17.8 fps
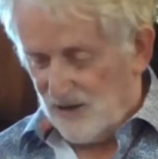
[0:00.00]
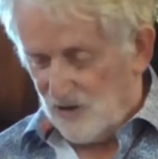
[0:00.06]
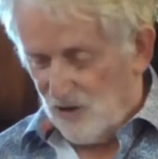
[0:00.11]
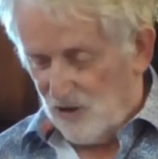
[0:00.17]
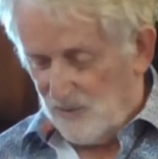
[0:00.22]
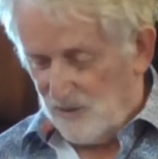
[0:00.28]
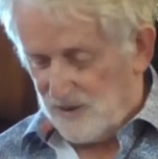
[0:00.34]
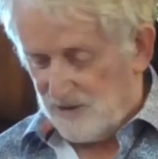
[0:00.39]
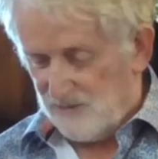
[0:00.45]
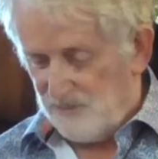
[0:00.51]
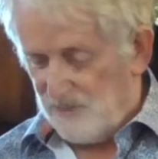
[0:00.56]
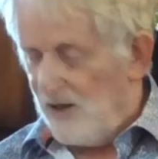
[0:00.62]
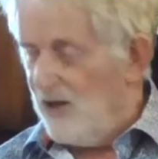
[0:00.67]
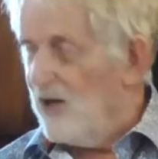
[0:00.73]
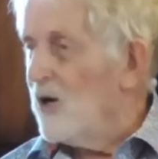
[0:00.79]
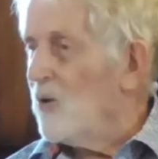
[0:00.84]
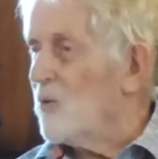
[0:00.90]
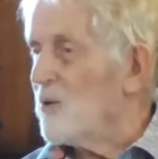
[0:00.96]
comet
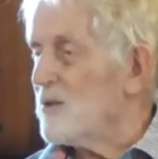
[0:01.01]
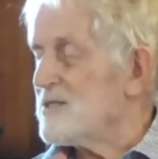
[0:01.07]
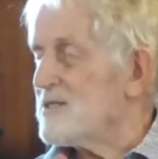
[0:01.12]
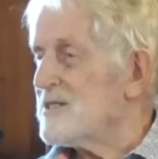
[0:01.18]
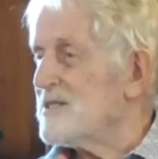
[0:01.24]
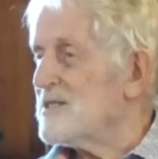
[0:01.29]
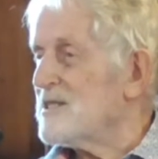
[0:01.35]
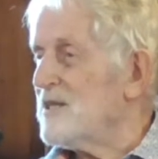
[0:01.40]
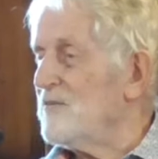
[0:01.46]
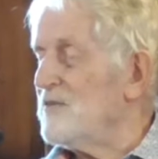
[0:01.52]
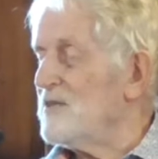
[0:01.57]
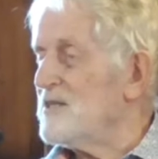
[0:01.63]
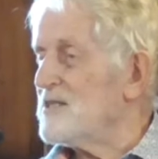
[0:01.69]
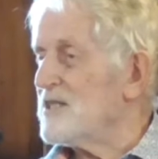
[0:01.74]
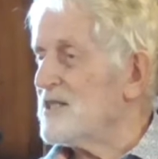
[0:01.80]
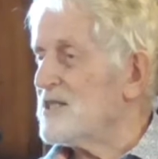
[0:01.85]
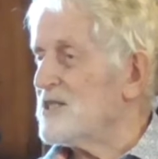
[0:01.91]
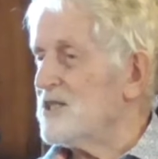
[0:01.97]
was
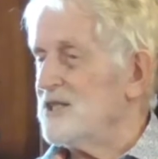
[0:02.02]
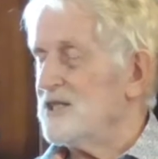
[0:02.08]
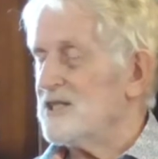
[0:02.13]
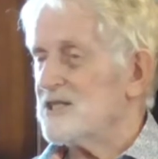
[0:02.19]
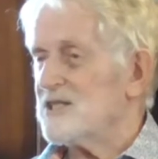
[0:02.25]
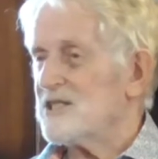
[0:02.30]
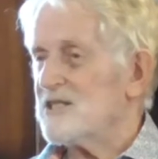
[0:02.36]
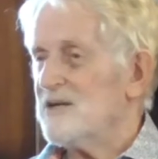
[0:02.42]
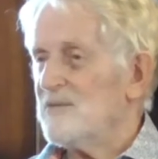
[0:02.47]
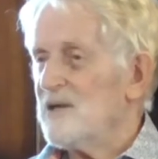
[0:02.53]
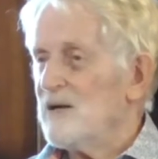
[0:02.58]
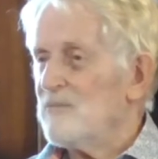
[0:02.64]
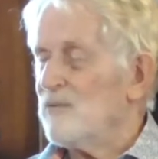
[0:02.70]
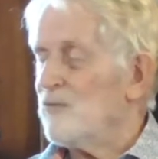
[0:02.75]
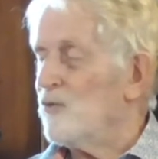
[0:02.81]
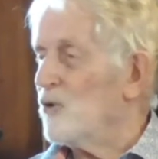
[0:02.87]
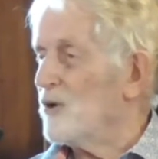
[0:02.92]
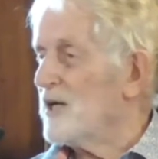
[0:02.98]
76 years
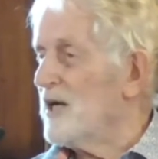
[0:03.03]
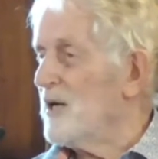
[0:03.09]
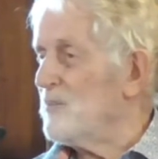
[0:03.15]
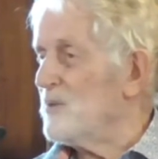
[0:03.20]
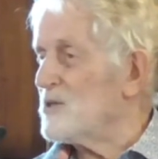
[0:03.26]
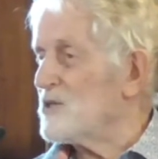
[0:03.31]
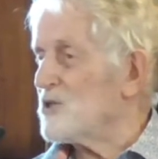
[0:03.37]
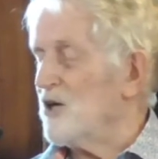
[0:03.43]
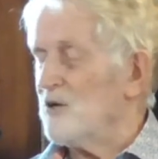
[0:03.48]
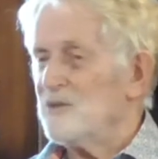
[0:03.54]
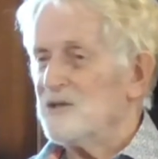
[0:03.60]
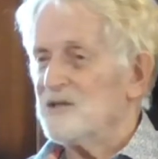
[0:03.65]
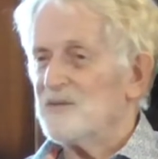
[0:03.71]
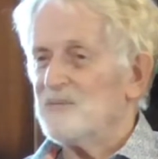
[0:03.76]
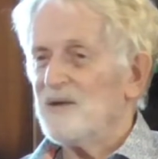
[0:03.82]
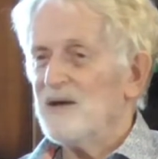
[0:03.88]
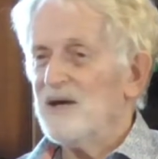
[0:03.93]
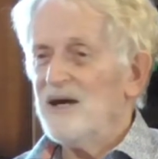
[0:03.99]
before Kepler's comet,
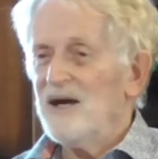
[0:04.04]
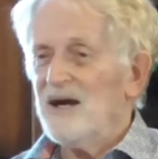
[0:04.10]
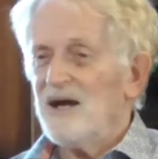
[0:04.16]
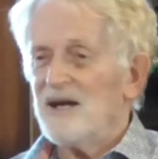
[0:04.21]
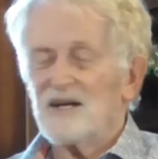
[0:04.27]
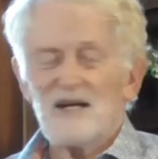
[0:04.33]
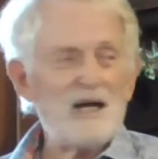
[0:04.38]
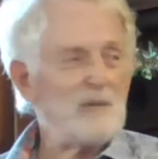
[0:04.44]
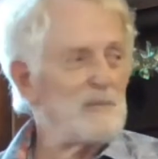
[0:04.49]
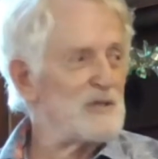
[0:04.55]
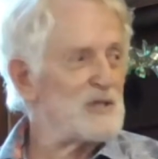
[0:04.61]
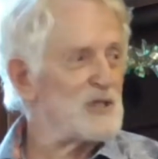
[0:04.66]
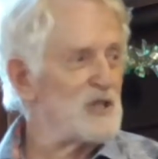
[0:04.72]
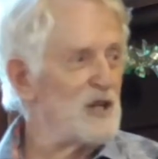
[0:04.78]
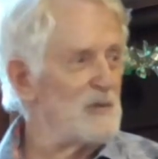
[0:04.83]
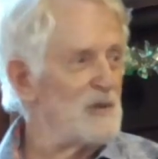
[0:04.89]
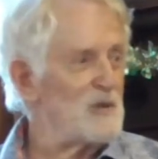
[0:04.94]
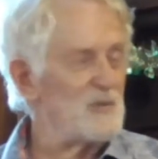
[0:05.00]
and Kepler's
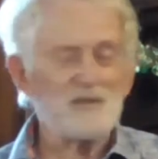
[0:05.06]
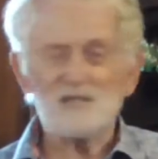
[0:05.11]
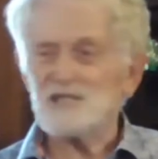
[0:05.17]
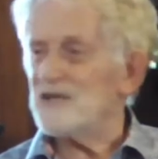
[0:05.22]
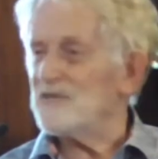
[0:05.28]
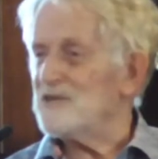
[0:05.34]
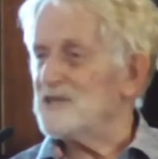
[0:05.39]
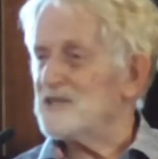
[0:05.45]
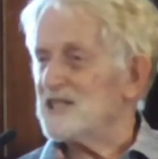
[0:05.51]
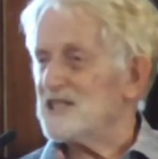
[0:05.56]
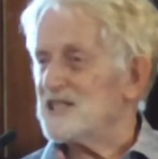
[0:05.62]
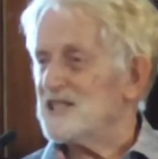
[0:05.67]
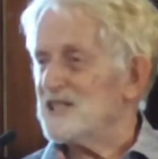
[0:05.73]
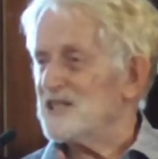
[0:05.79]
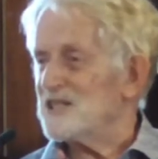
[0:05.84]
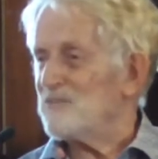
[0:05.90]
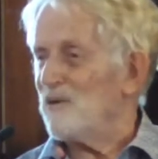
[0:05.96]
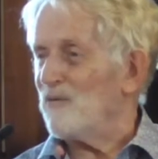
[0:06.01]
comet was 76
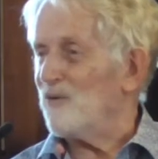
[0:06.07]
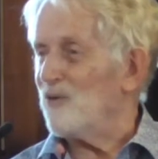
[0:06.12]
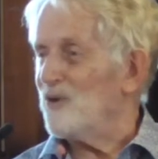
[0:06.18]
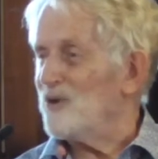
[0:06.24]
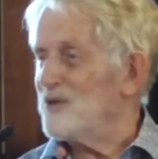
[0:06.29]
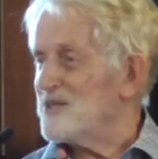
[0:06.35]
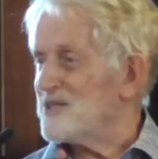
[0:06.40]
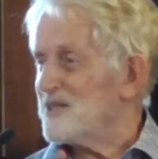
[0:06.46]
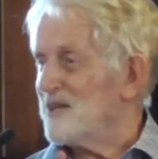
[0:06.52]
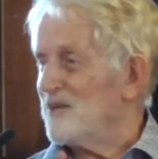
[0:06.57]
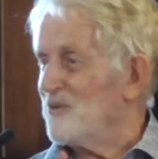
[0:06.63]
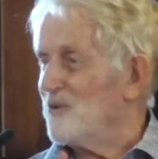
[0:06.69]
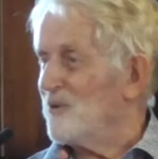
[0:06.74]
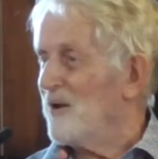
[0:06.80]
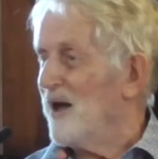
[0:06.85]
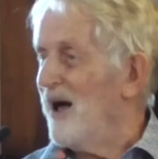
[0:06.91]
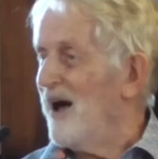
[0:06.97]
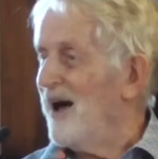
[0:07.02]
years before his. And he
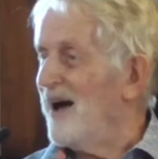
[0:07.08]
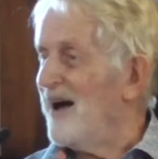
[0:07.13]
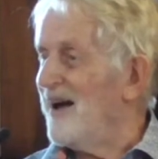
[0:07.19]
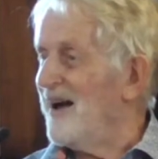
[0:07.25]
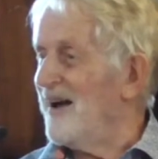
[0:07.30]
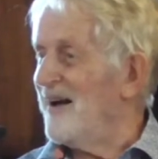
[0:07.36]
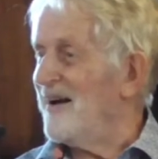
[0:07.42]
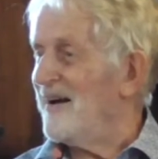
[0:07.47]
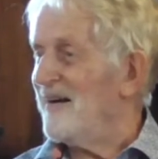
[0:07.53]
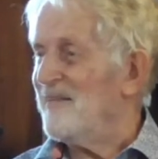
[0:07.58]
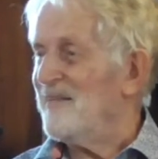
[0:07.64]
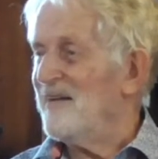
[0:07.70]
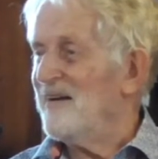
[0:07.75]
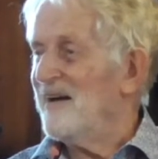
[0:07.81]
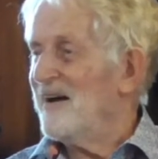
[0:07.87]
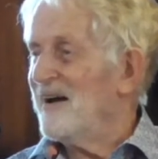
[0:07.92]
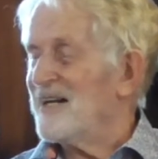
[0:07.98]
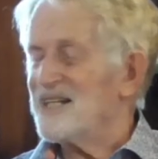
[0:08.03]
thought, aha,
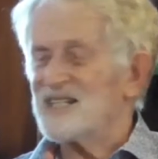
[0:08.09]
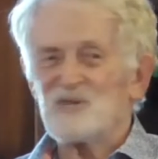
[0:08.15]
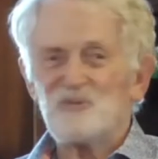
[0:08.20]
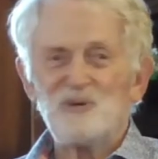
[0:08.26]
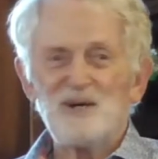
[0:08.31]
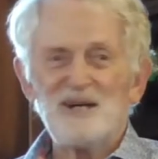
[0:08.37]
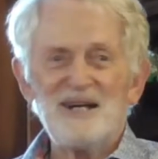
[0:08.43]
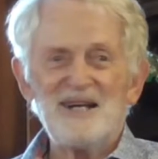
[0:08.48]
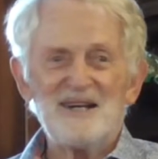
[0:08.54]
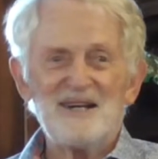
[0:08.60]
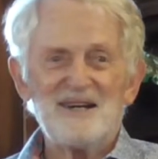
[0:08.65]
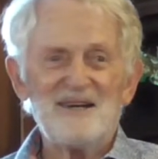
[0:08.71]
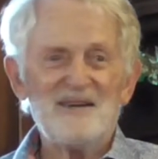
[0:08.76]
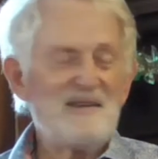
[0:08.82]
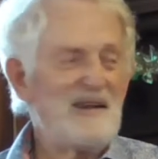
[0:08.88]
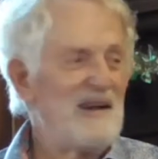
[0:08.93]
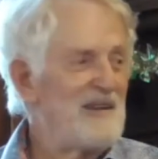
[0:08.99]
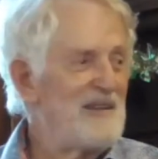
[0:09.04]
it's
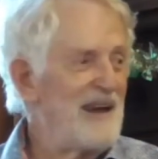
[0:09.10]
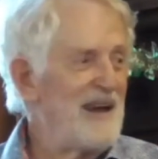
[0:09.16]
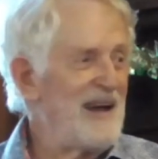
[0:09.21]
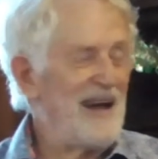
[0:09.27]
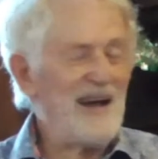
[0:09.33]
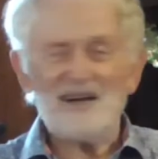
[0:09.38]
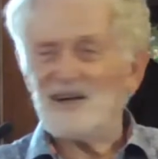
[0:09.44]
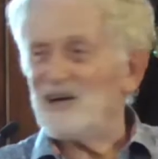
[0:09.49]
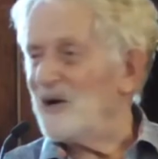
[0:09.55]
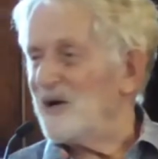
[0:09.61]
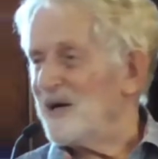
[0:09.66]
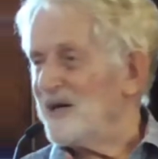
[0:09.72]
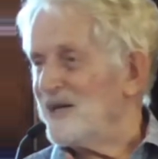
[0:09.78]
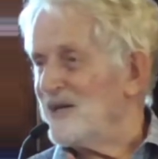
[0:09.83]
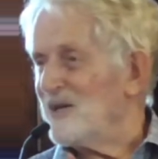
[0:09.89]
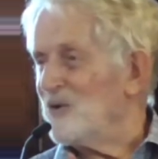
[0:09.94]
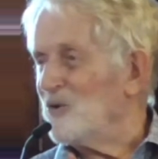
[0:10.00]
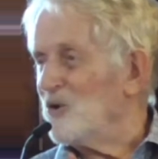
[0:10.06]
regular. They are going
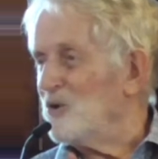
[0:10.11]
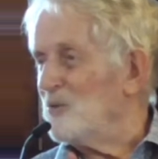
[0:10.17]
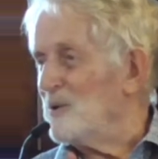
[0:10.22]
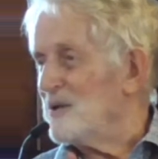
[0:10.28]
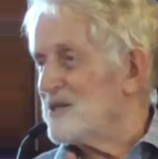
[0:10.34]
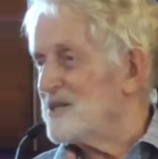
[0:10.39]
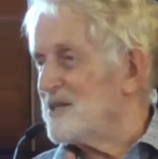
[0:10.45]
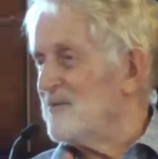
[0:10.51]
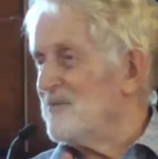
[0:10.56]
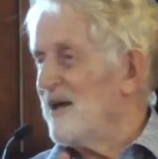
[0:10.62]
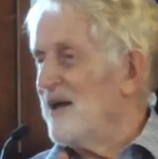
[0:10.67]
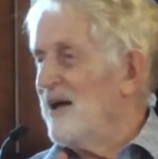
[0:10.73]
in an orbit.